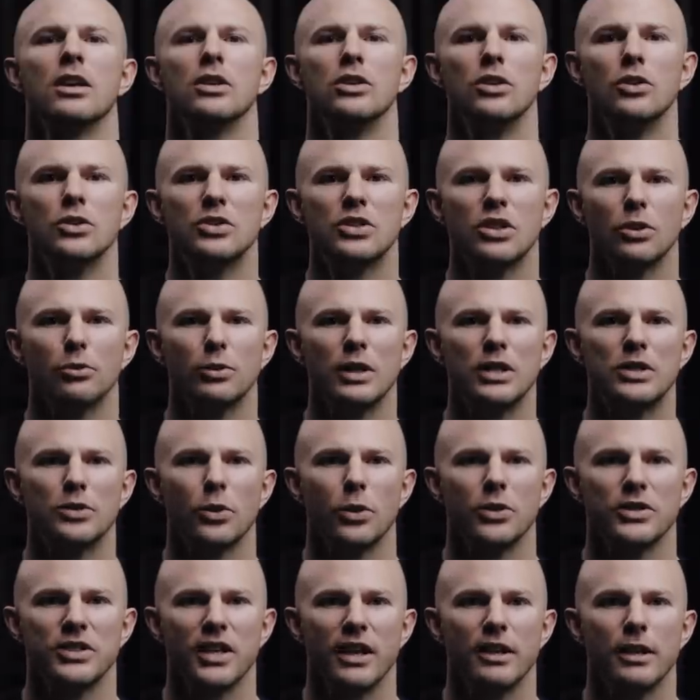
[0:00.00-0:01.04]
use the
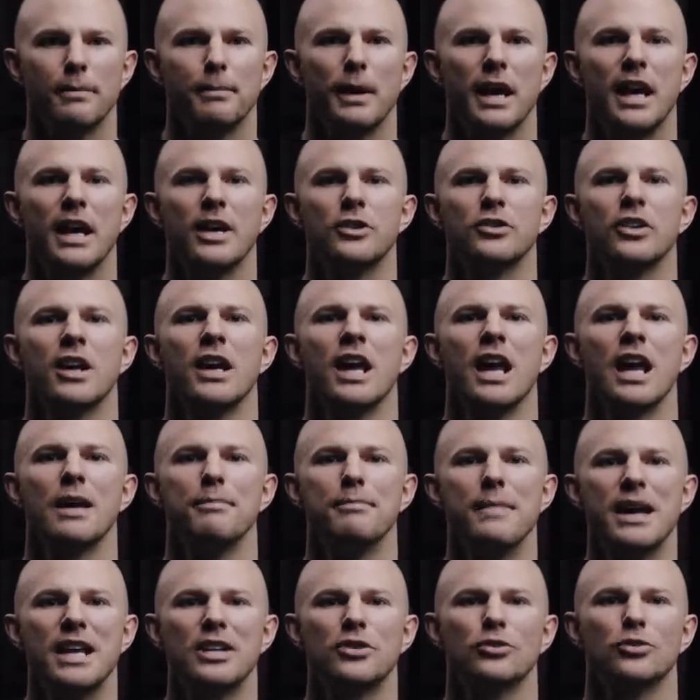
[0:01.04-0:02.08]
resource on the page, and
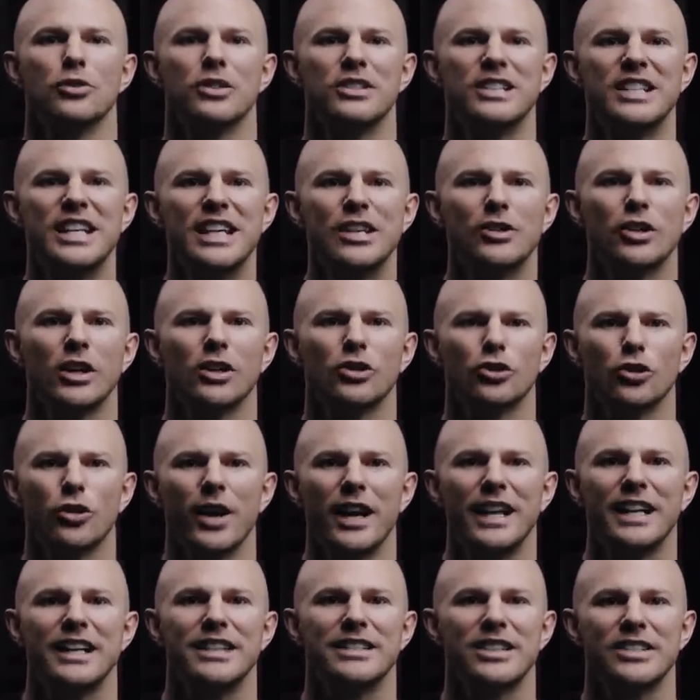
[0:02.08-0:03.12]
make strategic
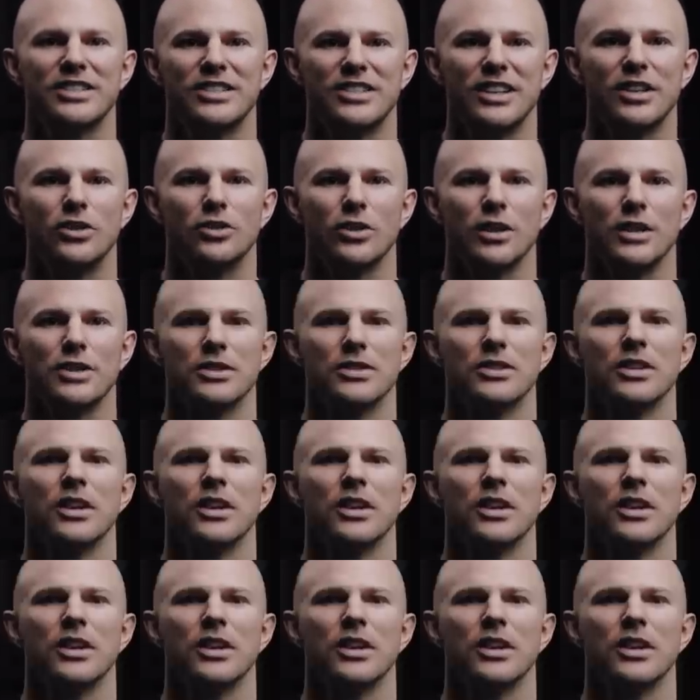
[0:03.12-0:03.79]
training decisions